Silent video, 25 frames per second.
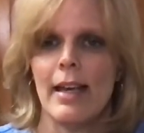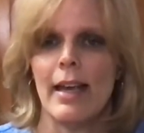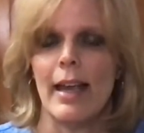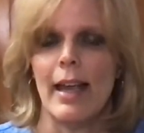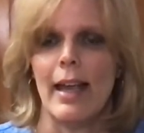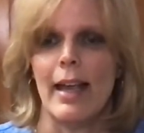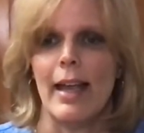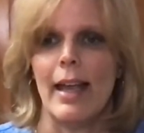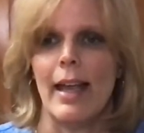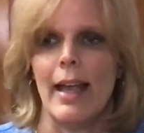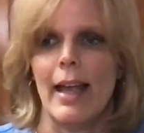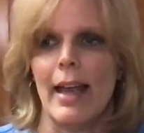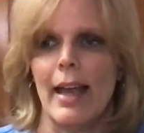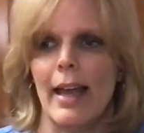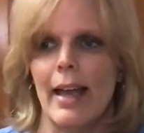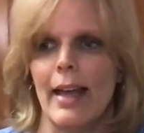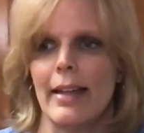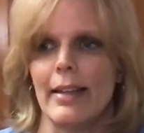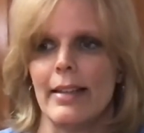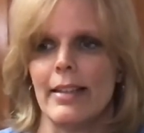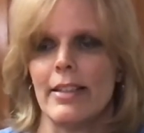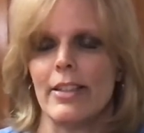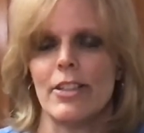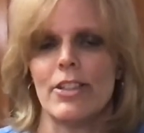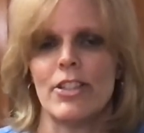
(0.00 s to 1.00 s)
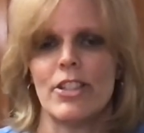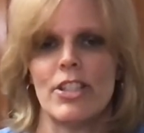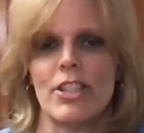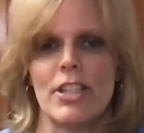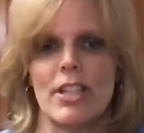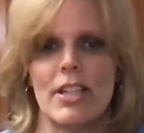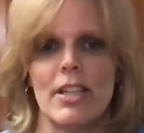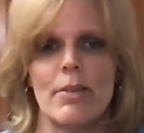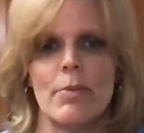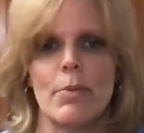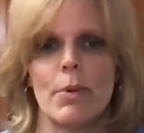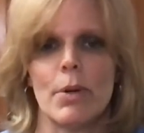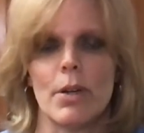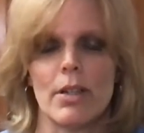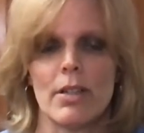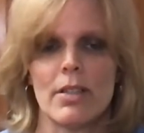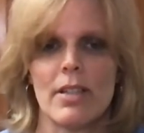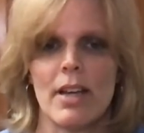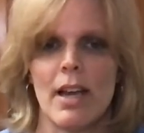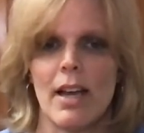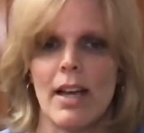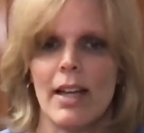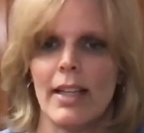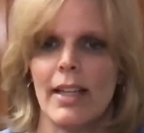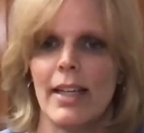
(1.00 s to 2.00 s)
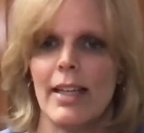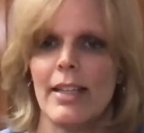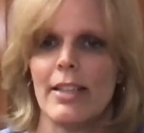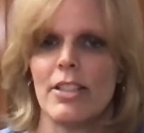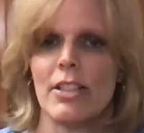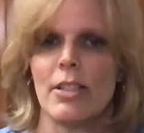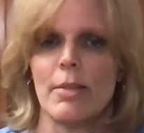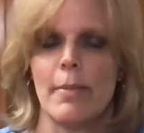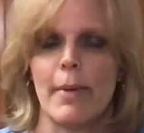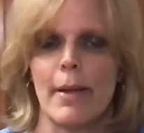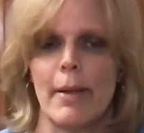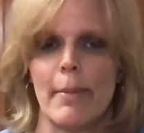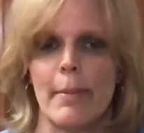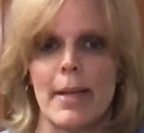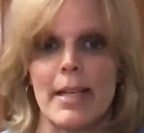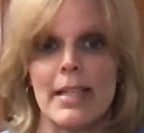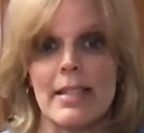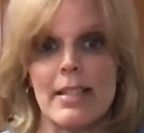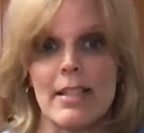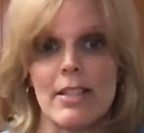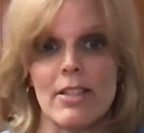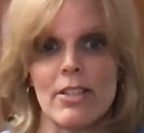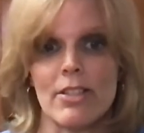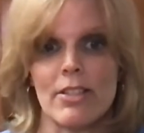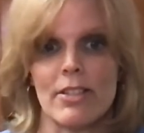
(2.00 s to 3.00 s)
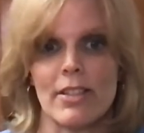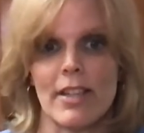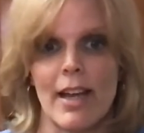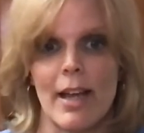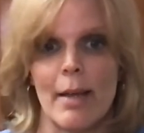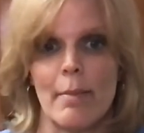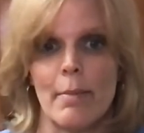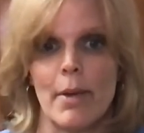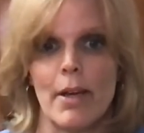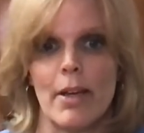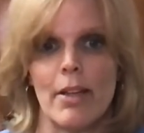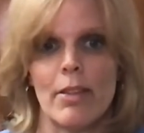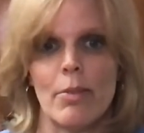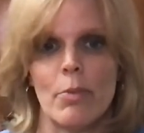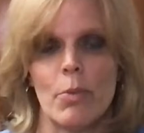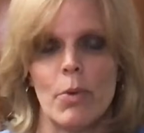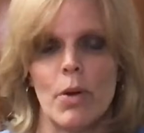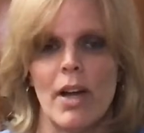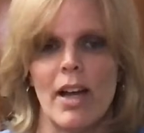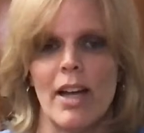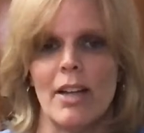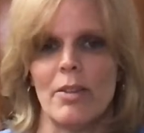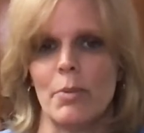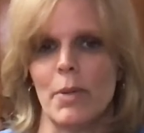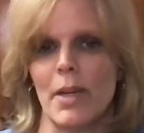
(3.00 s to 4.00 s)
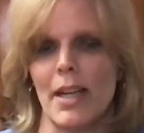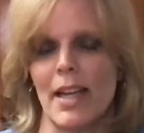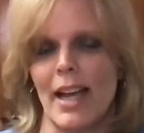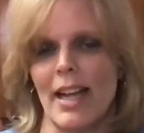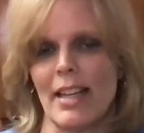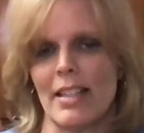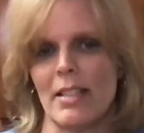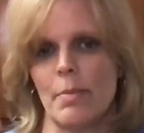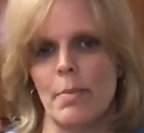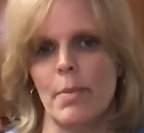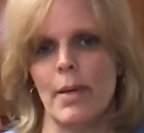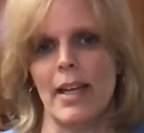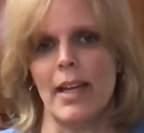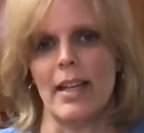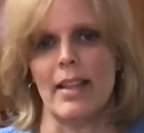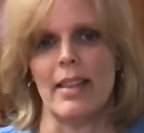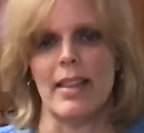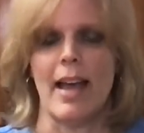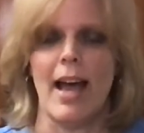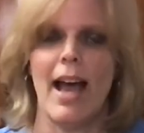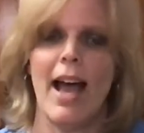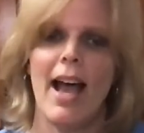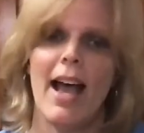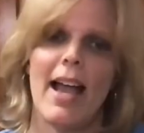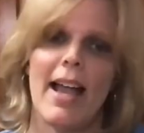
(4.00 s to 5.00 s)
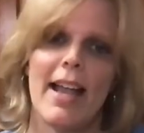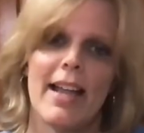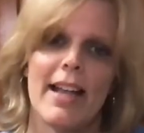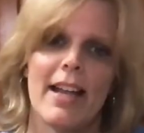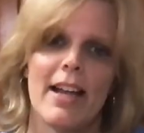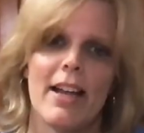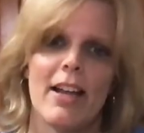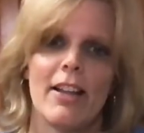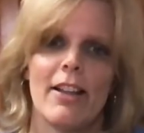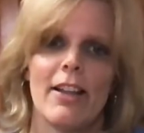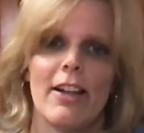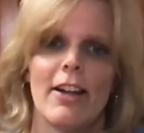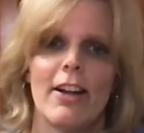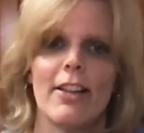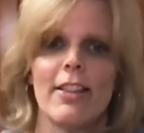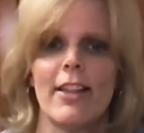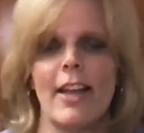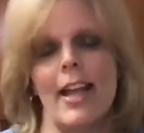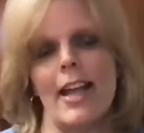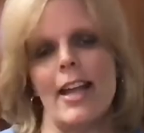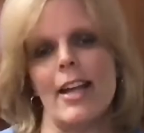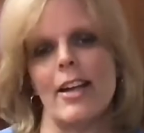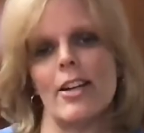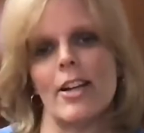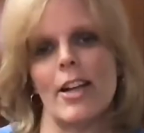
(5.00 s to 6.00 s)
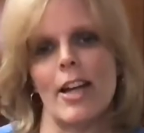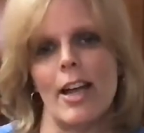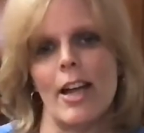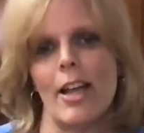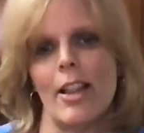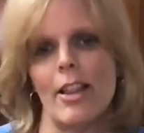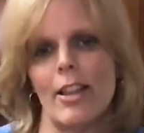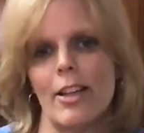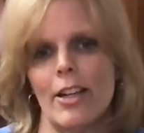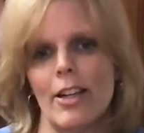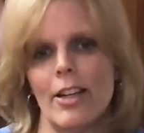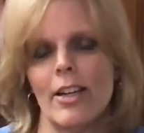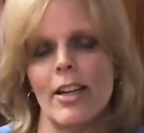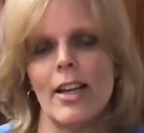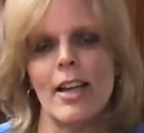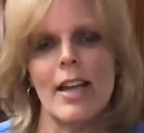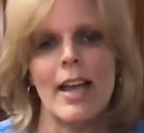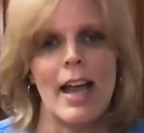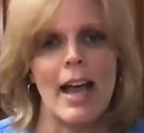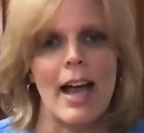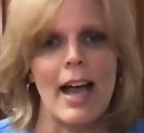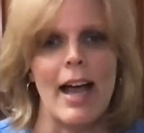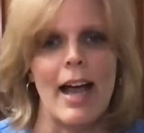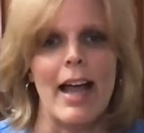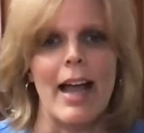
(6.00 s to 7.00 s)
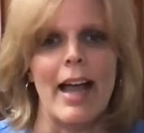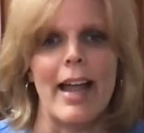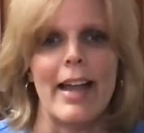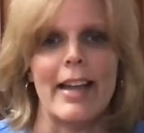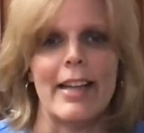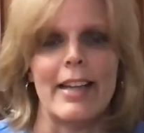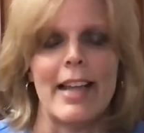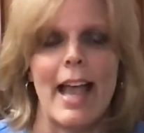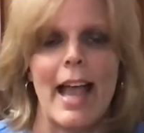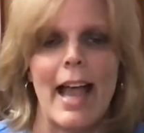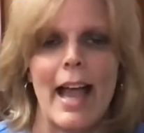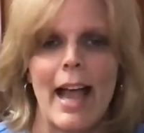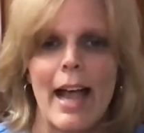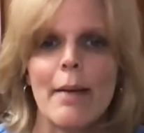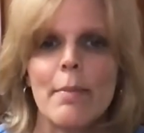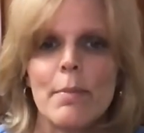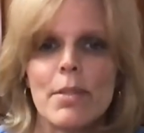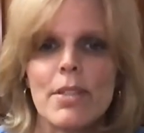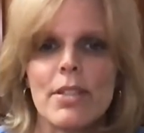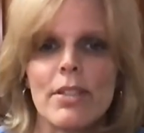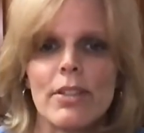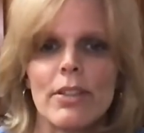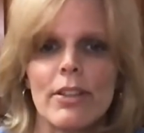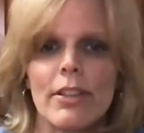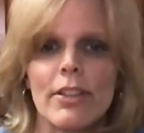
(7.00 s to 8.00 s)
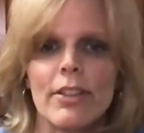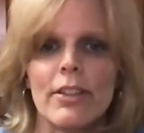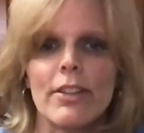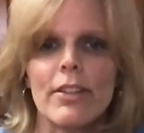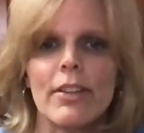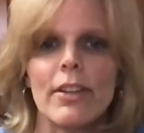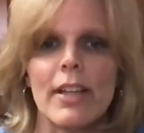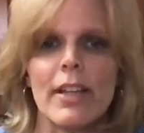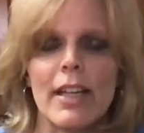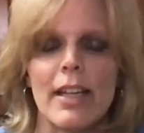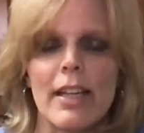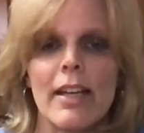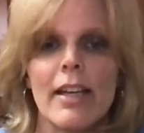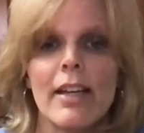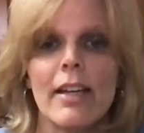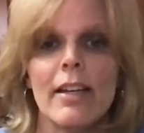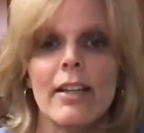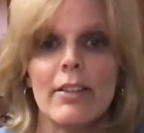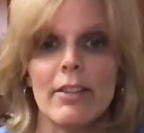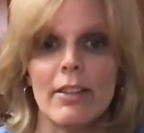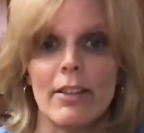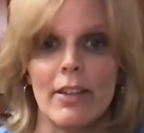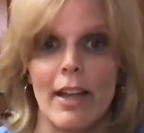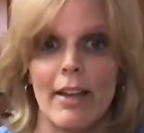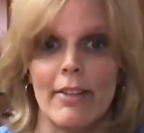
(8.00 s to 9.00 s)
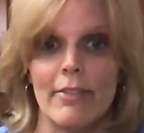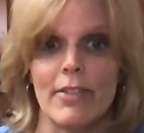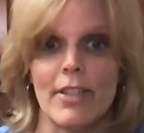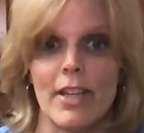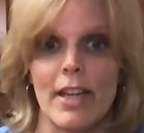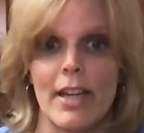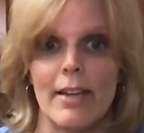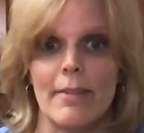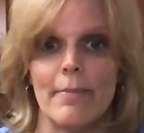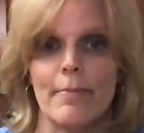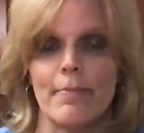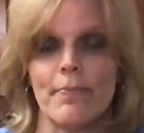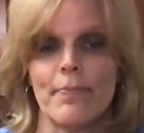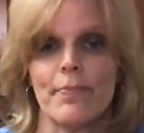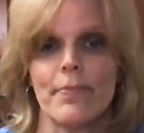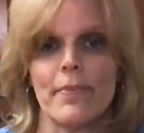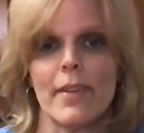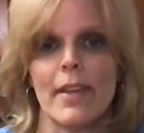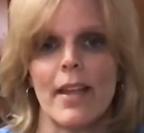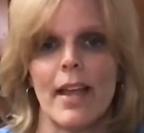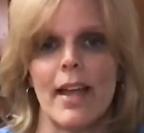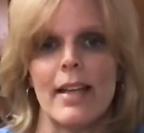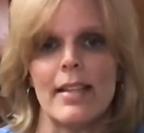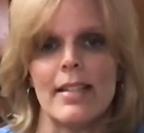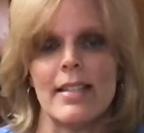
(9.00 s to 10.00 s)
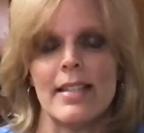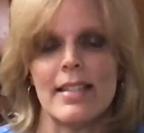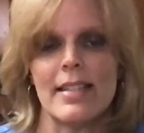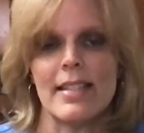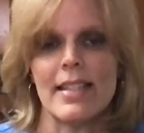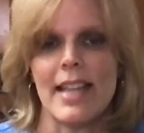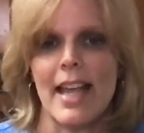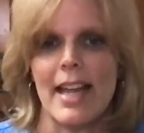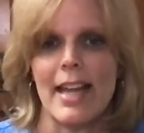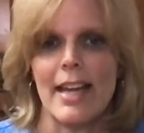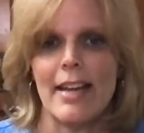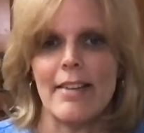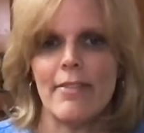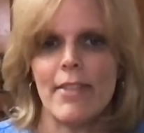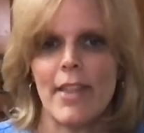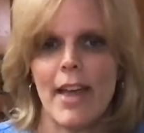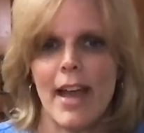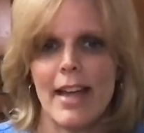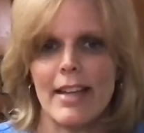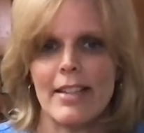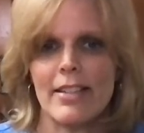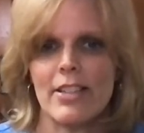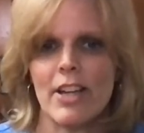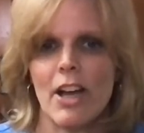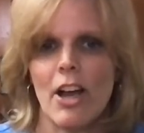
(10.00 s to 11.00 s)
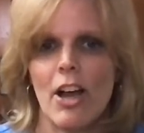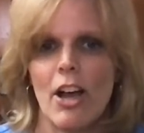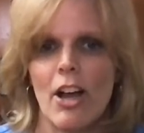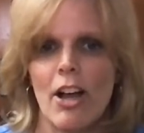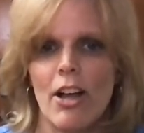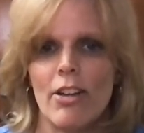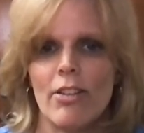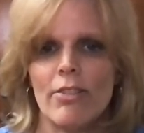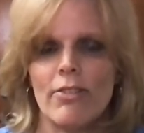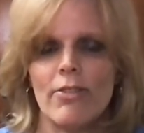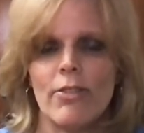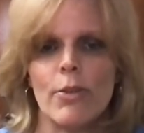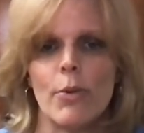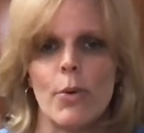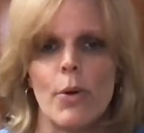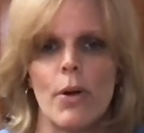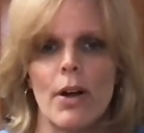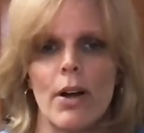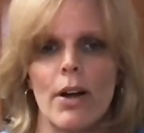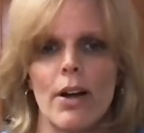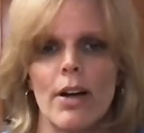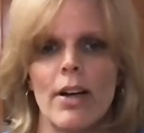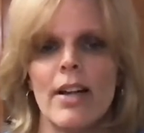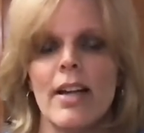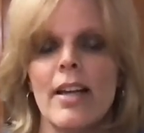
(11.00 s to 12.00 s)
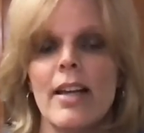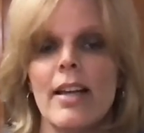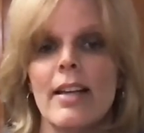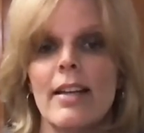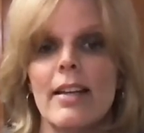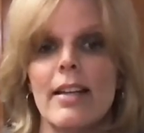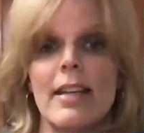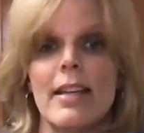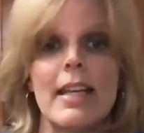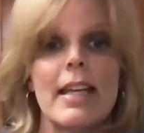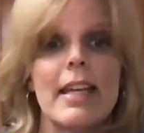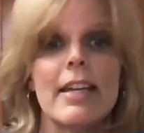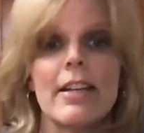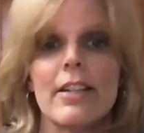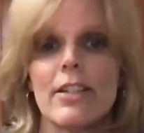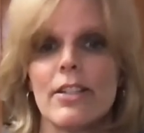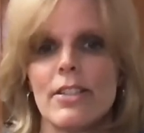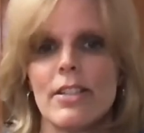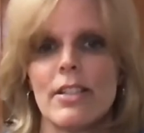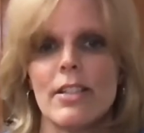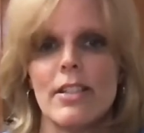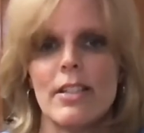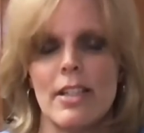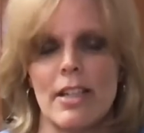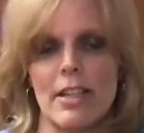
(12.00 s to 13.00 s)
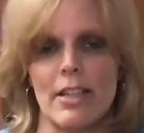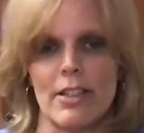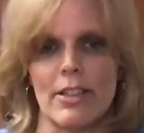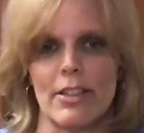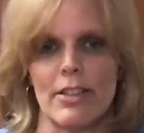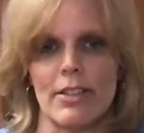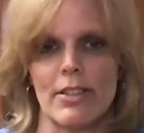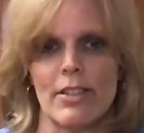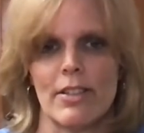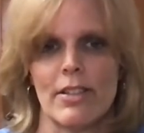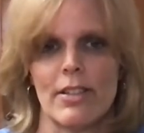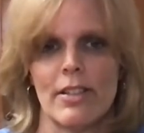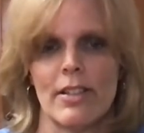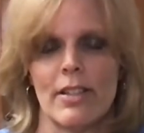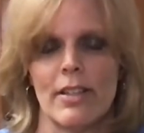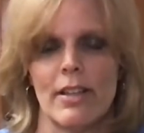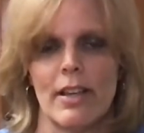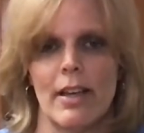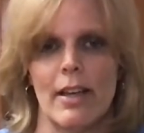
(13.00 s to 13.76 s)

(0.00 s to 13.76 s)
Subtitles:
And she worked on it. She made my sister and I both one. We got to pick the eye color, the hair color. I absolutely loved it. I saved that doll for years and years.